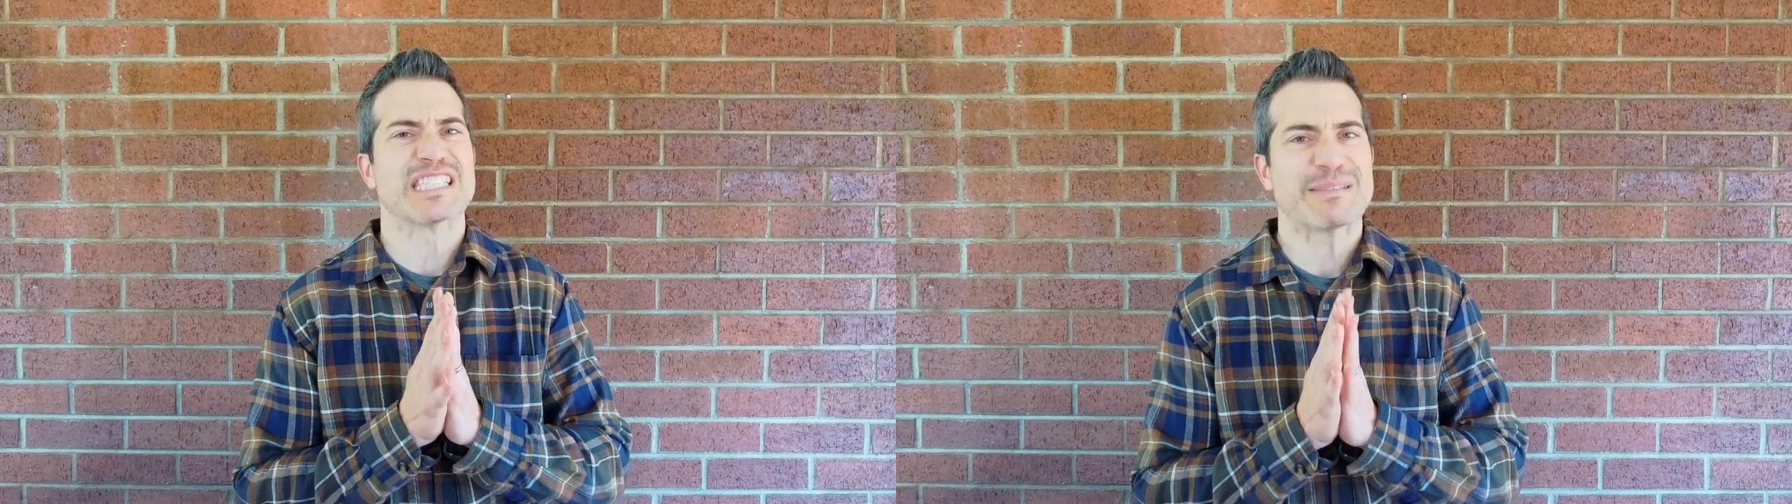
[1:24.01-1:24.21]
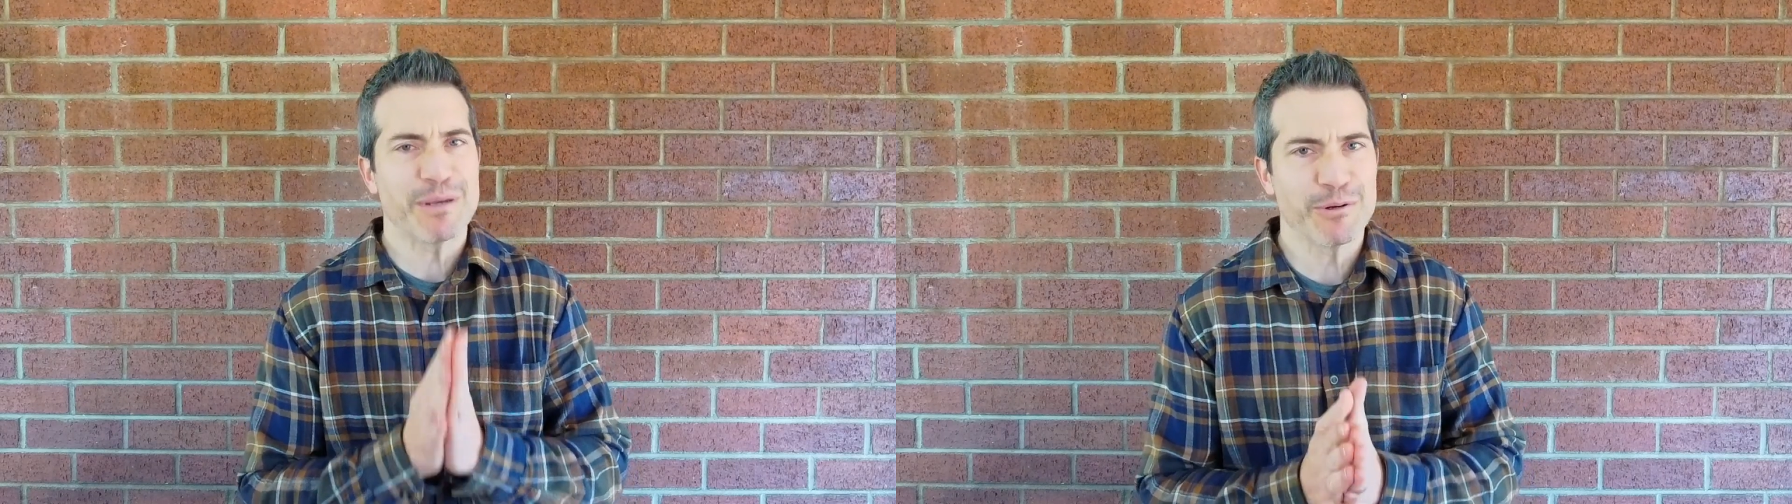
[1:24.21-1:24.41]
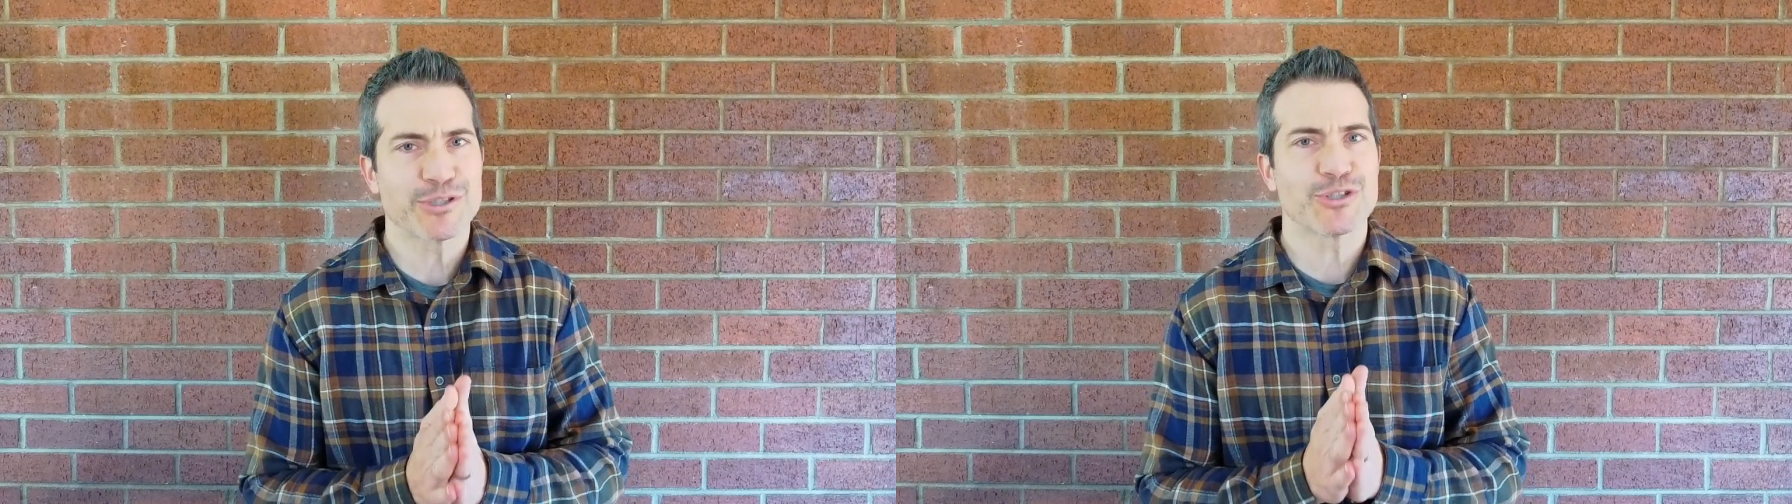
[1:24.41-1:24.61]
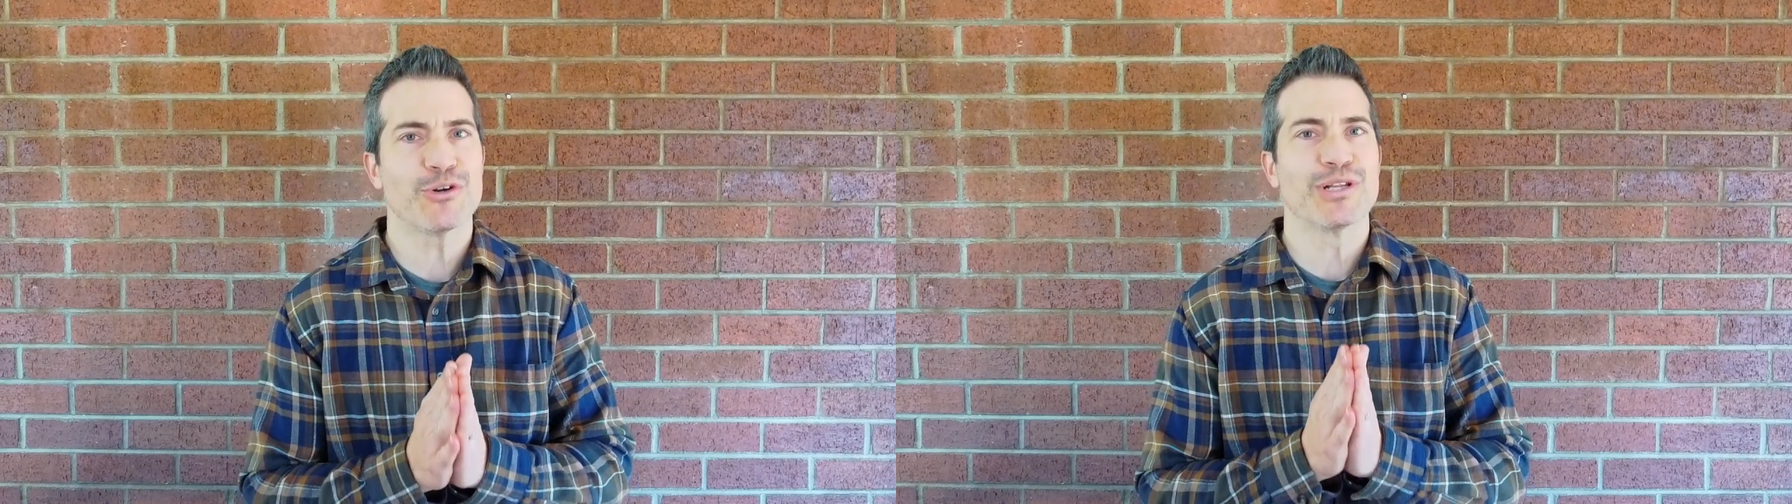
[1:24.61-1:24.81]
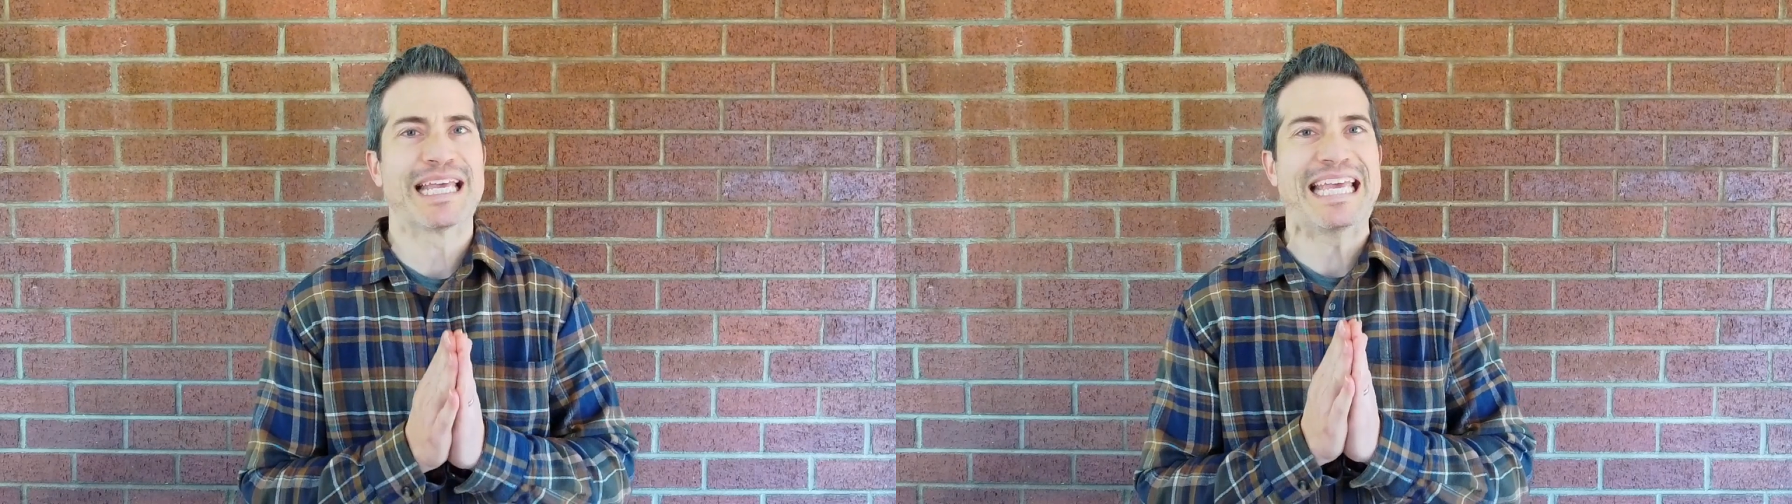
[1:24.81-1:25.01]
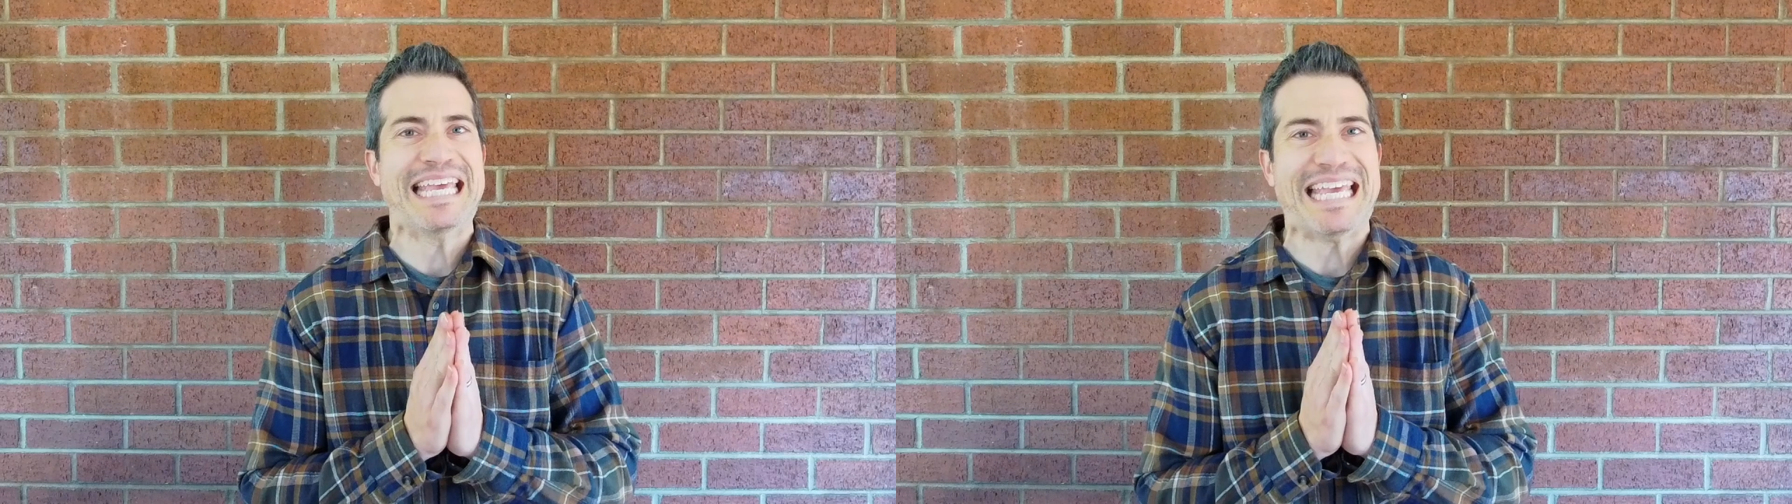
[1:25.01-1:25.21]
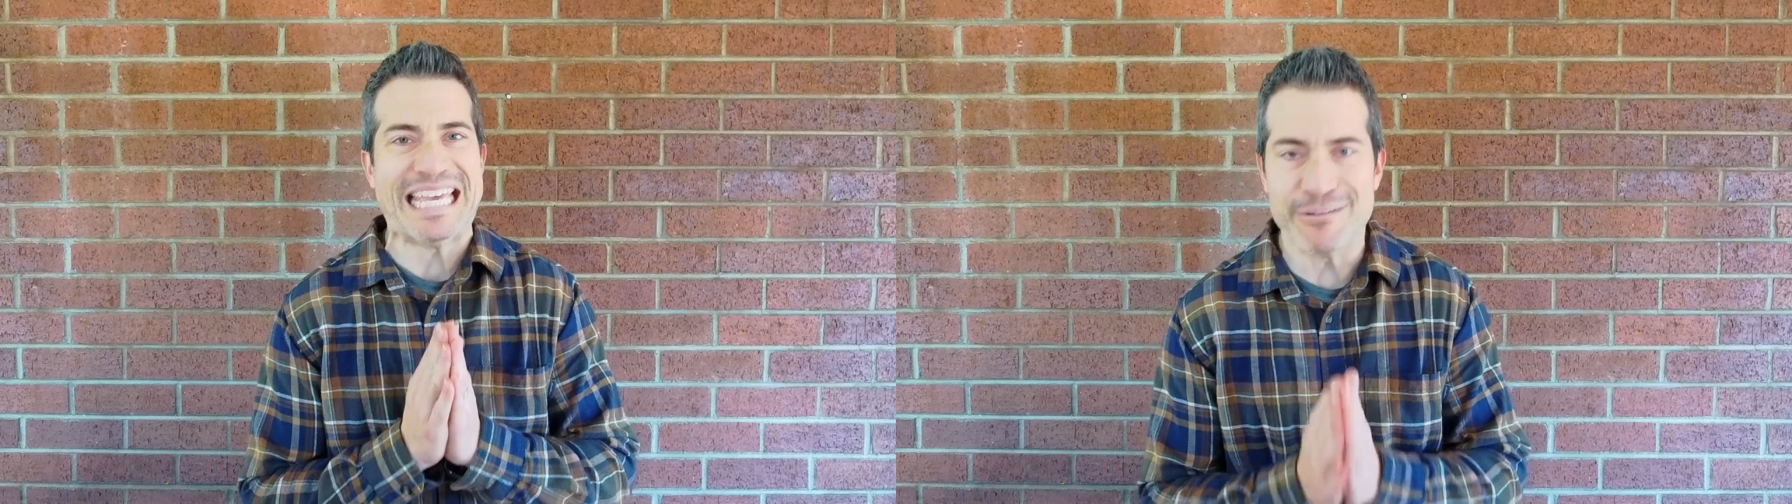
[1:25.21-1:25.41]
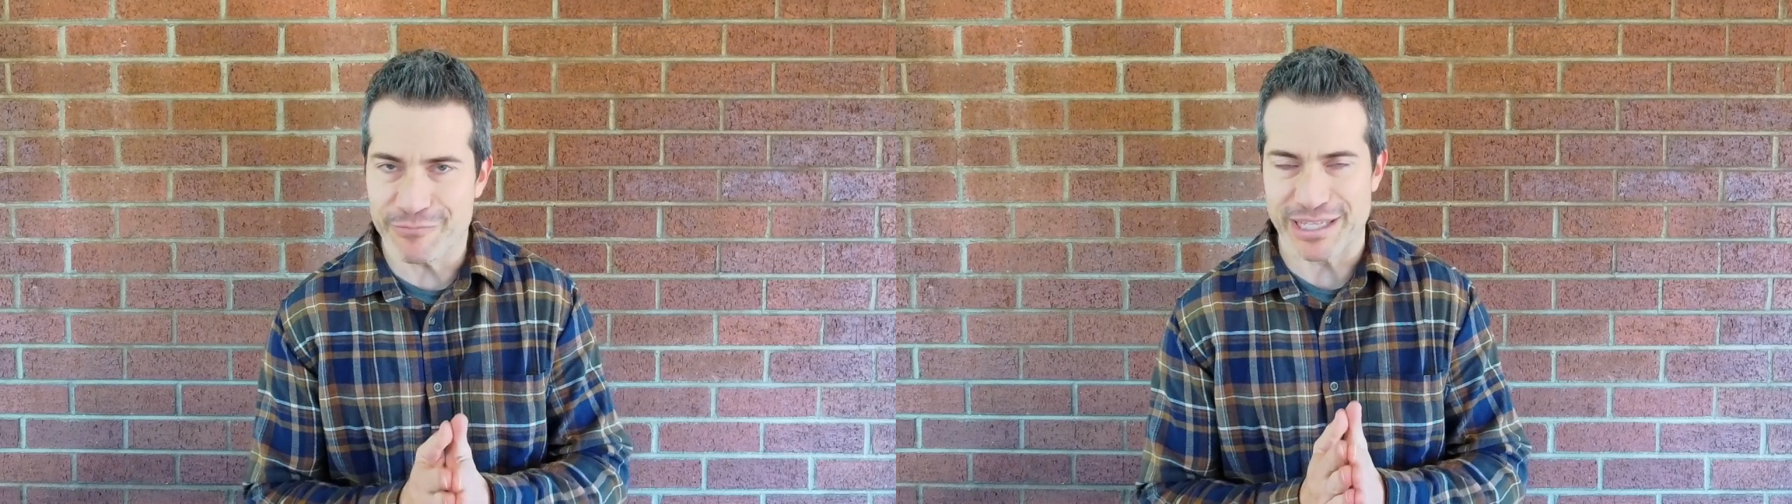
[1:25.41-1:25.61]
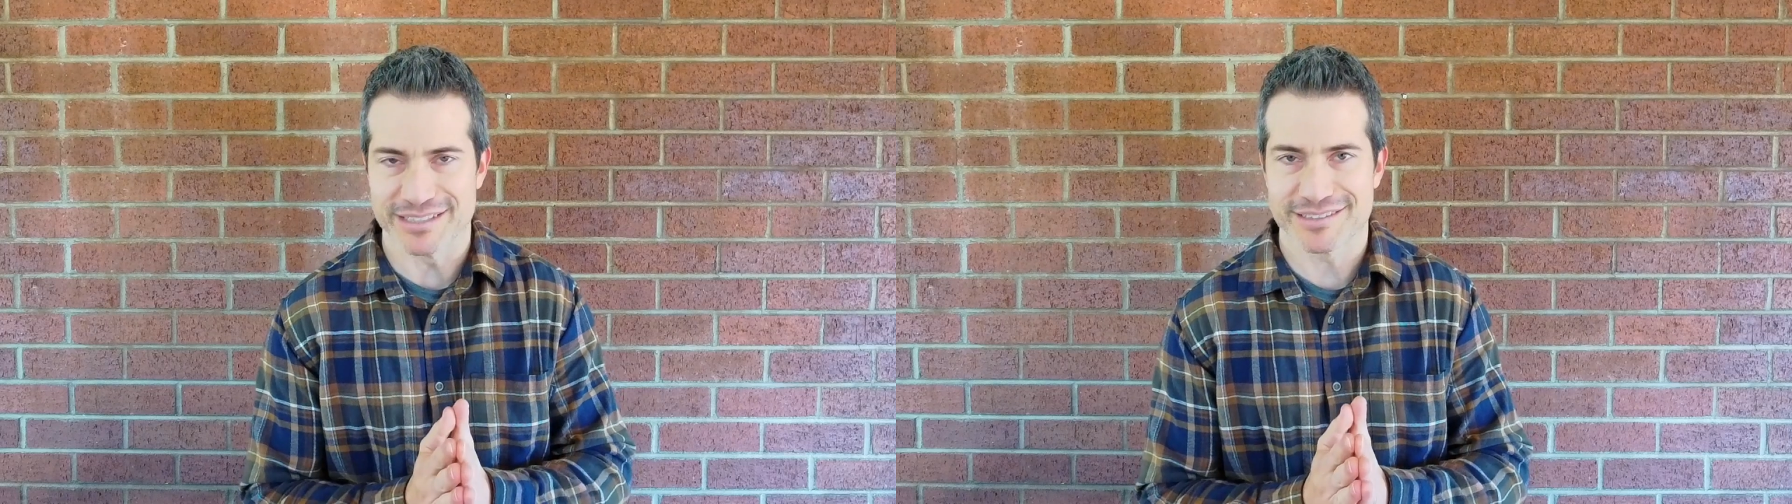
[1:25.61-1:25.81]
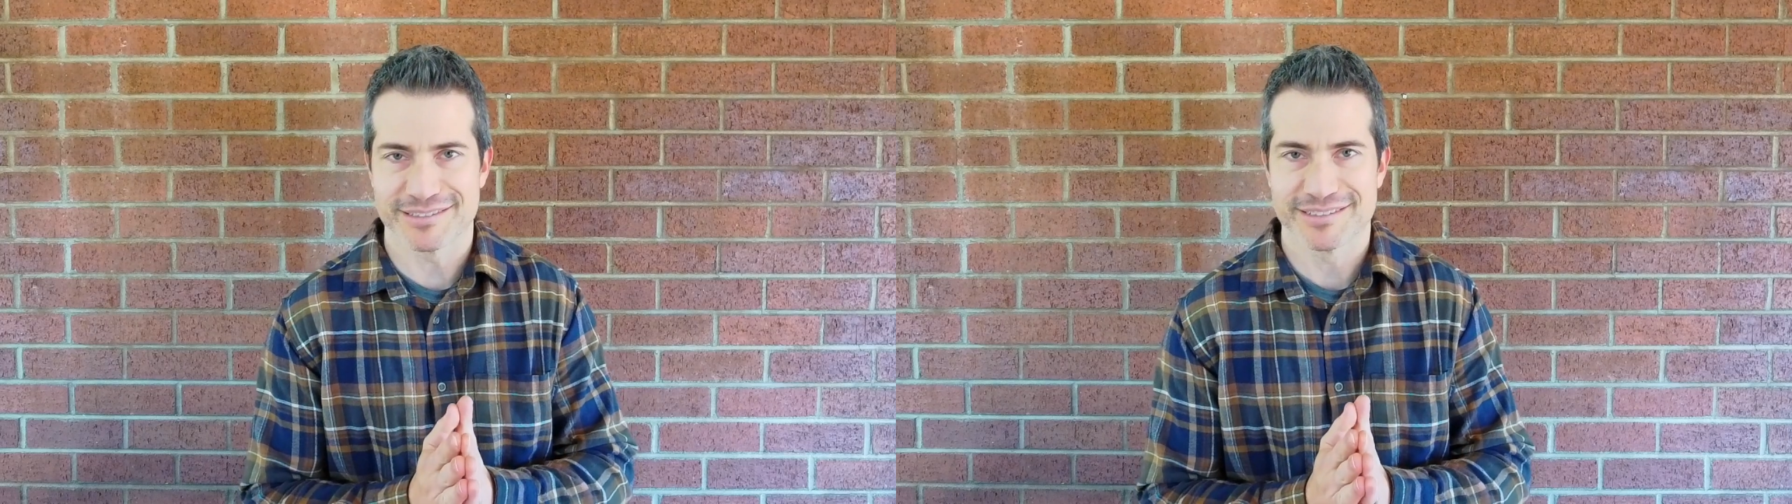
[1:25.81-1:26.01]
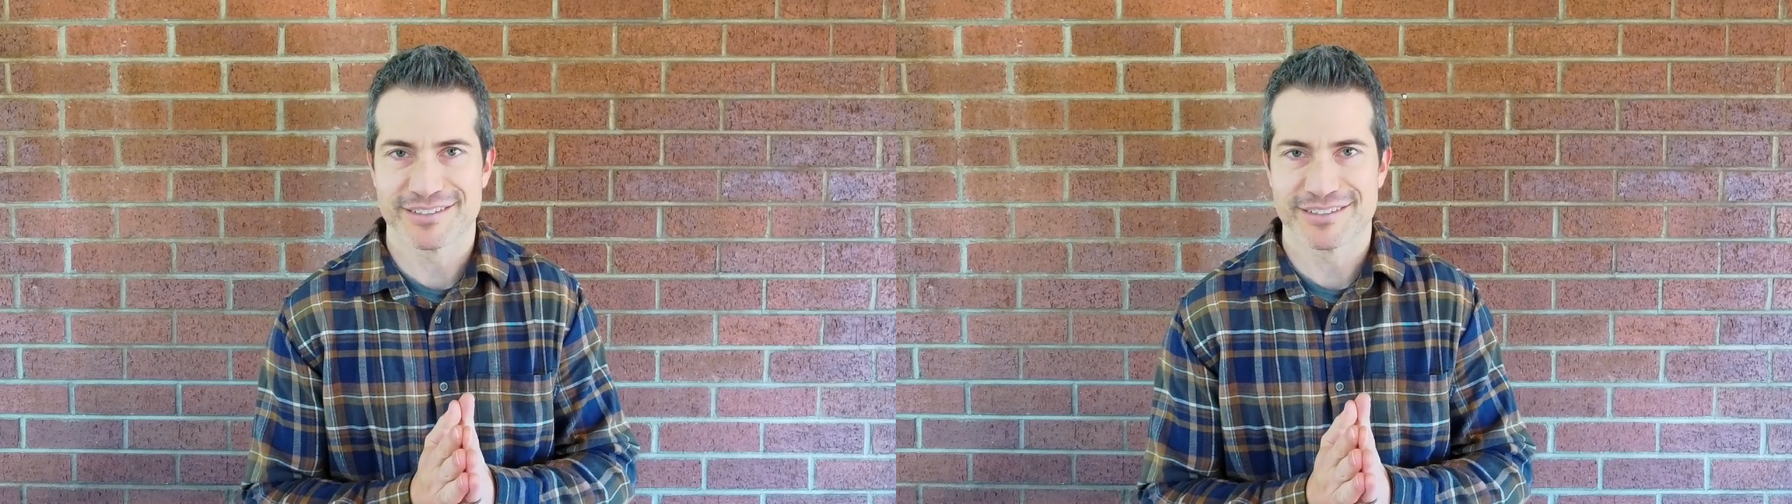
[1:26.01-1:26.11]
spiritual infants.